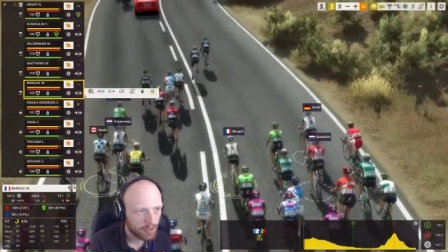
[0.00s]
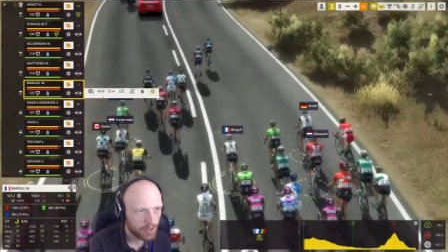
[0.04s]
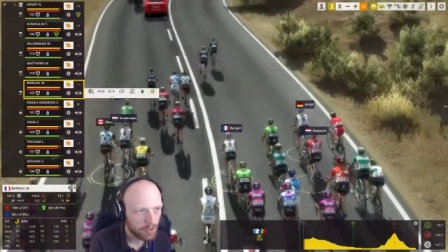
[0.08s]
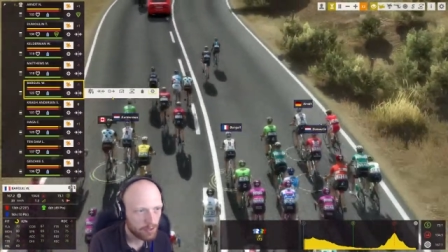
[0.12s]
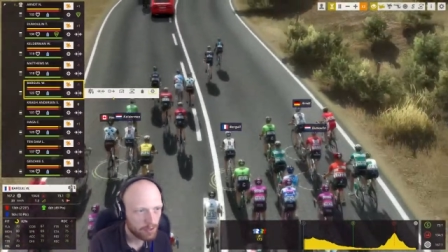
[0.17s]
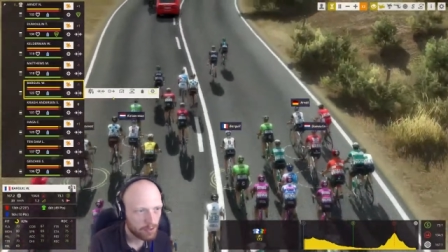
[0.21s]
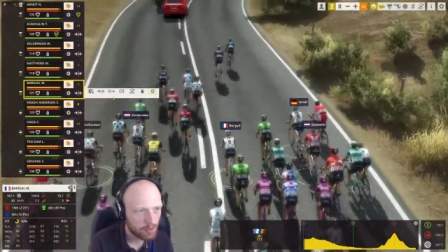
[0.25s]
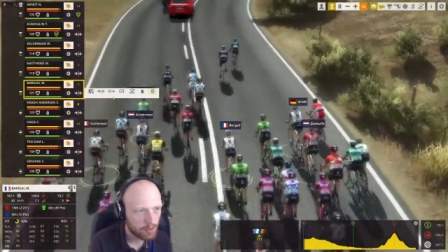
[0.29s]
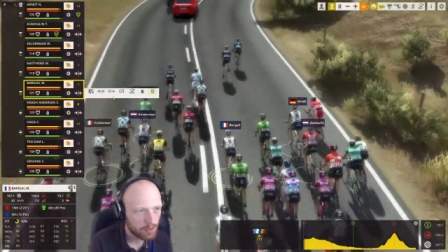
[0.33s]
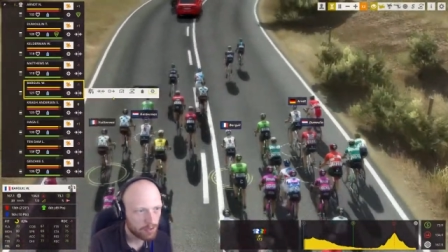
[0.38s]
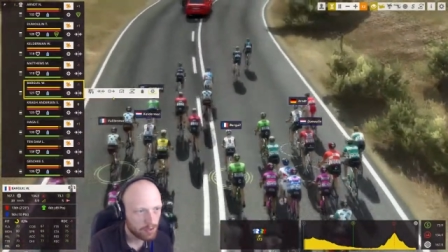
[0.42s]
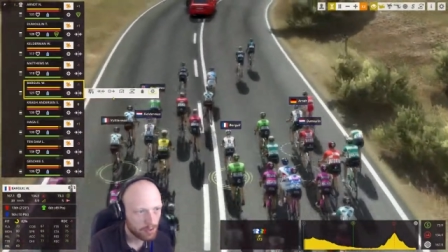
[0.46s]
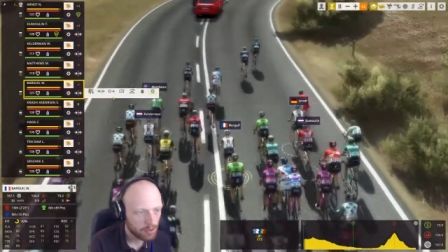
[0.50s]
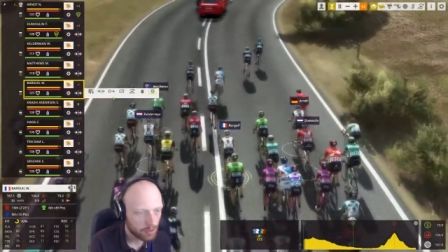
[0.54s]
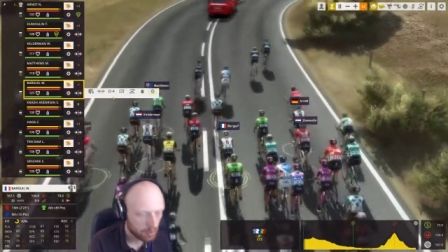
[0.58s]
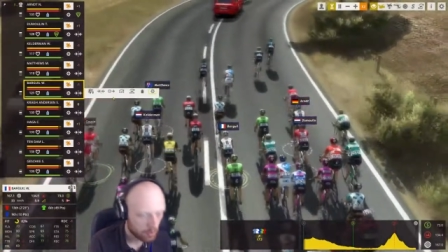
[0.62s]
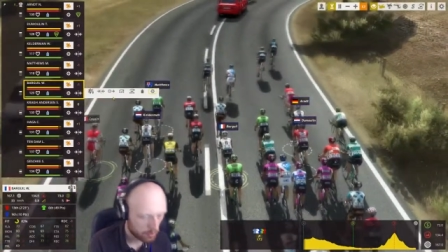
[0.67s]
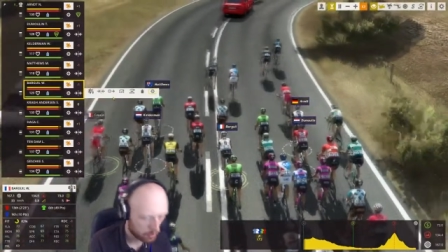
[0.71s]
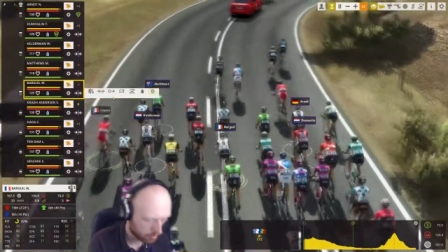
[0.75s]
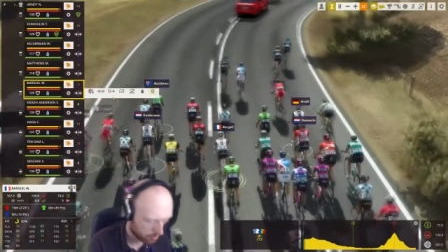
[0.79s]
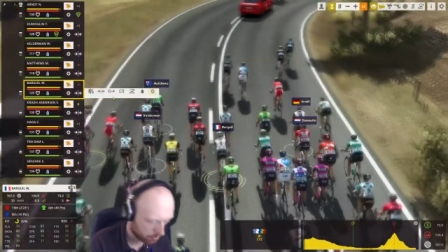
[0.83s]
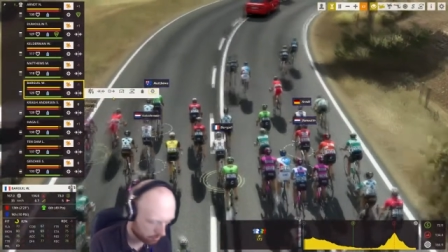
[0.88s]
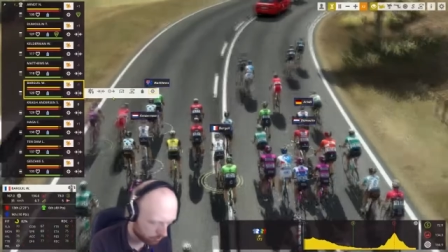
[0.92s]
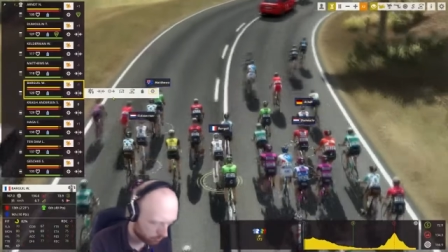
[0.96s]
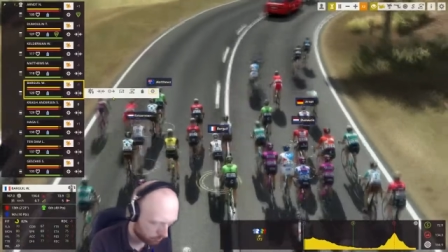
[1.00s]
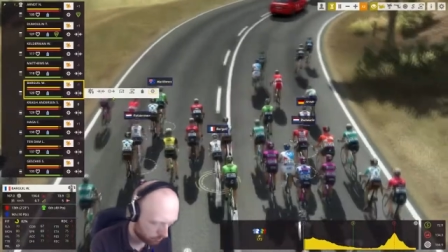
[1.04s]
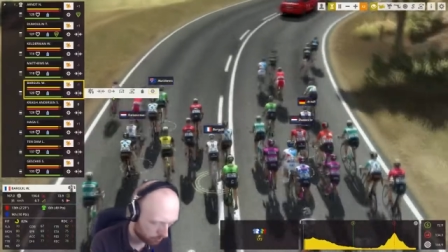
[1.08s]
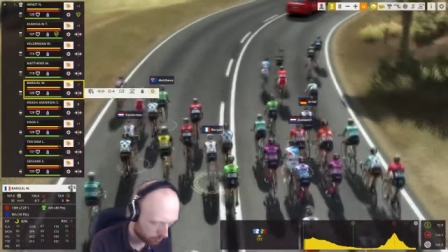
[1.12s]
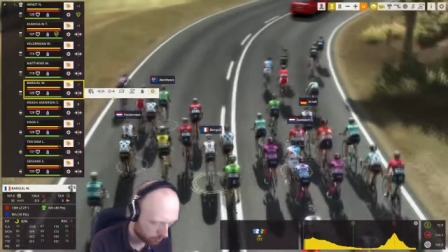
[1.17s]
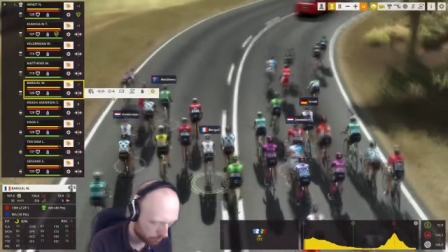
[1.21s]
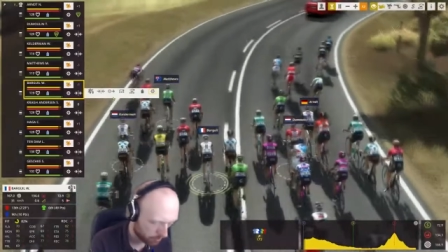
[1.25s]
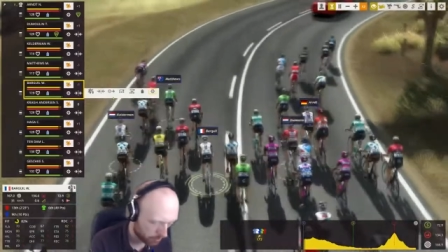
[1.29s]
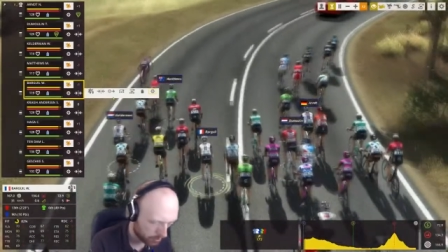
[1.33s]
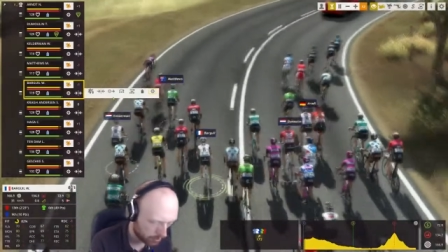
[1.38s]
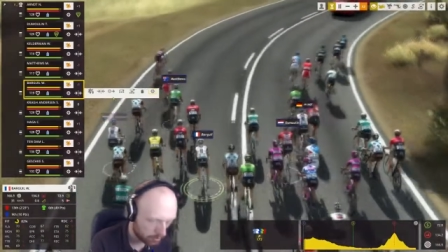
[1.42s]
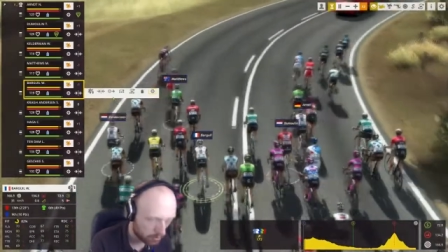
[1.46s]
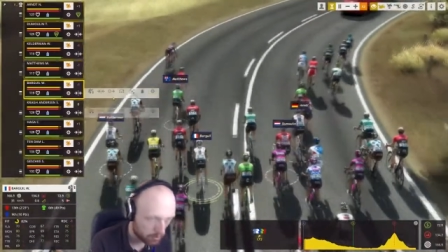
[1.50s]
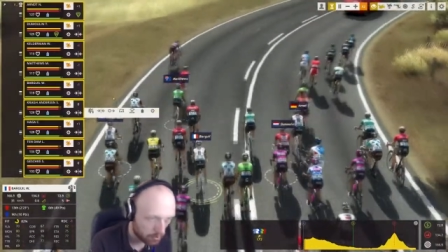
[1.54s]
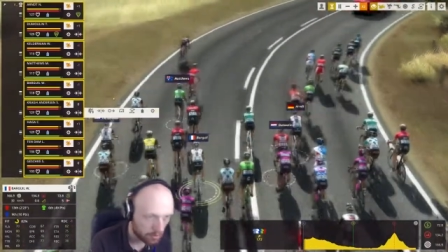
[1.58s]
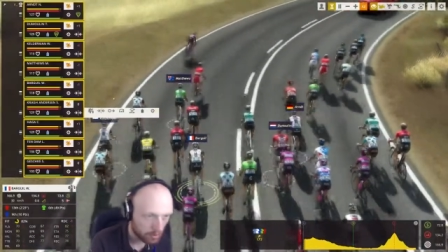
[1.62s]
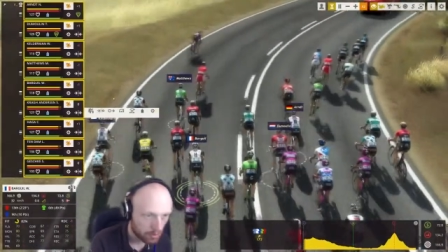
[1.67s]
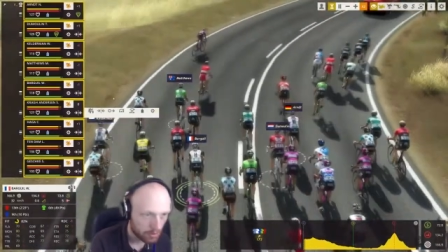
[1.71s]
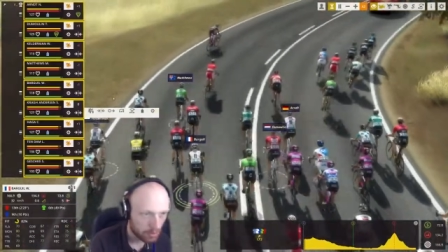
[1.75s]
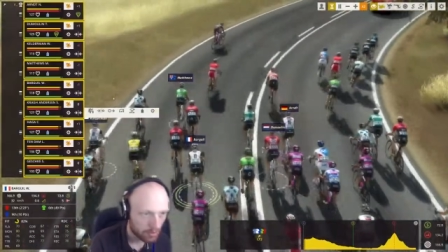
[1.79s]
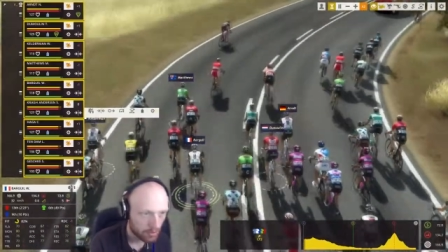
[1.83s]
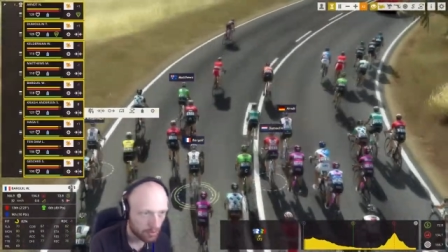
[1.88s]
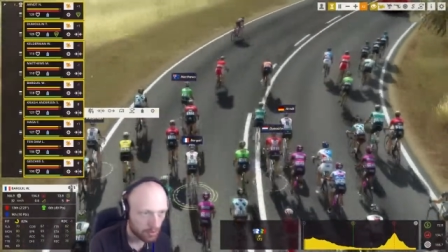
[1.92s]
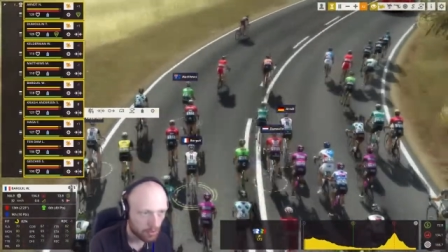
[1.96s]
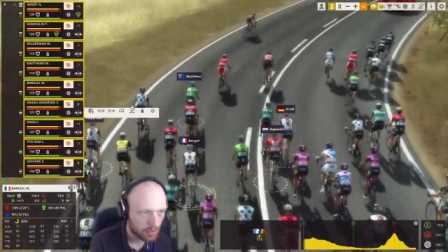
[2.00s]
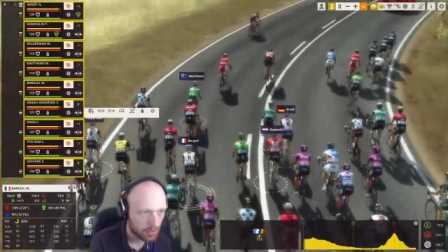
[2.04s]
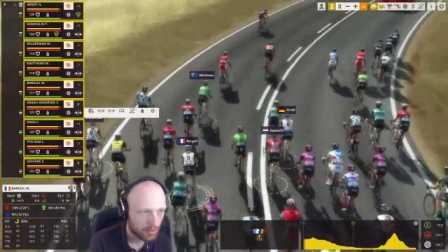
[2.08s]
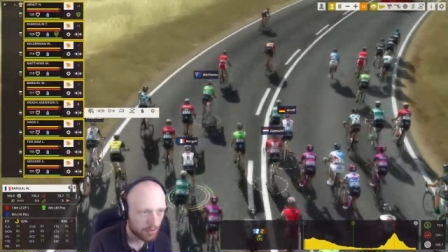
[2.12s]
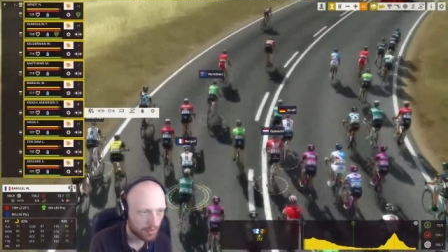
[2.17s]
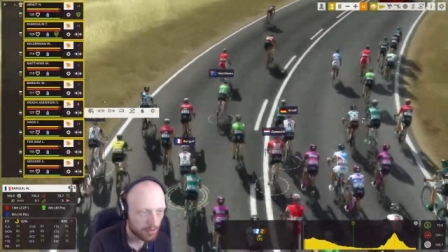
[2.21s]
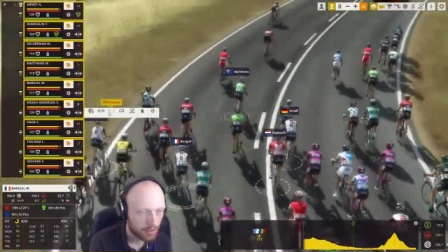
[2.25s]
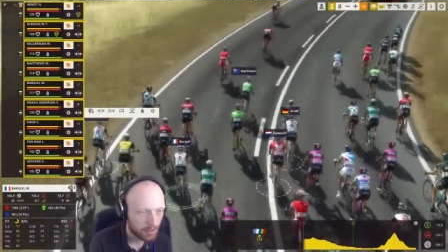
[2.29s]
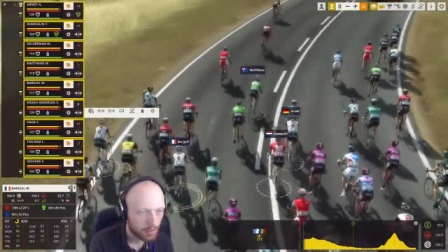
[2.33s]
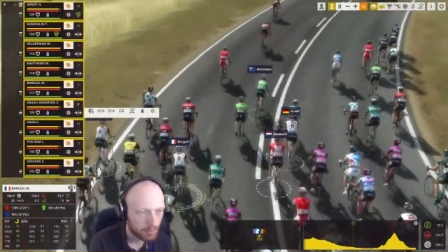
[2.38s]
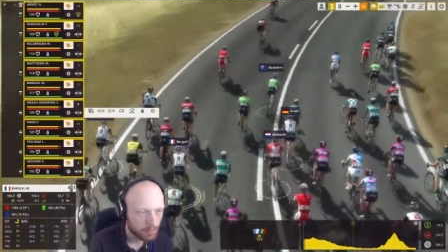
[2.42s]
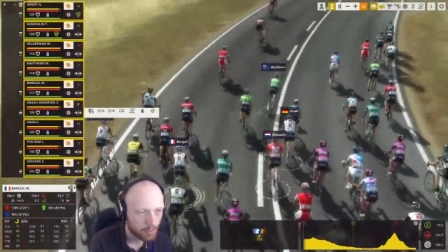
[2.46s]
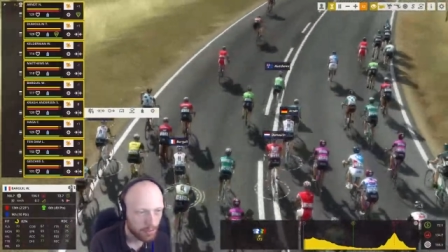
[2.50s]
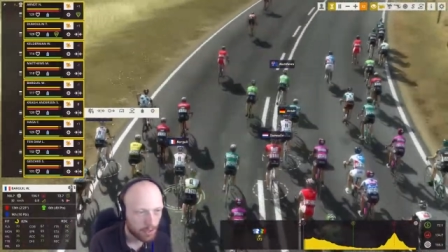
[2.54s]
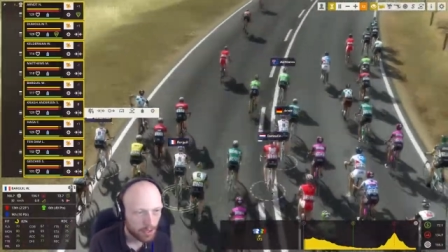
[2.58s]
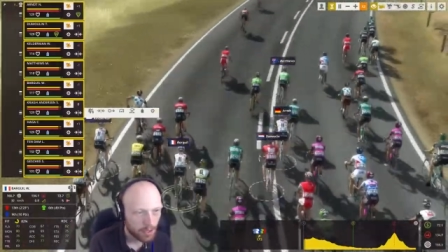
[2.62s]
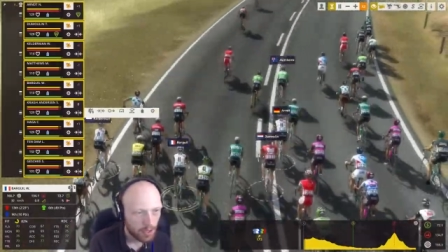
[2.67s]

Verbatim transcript: now. Oh, wrong button. There we go.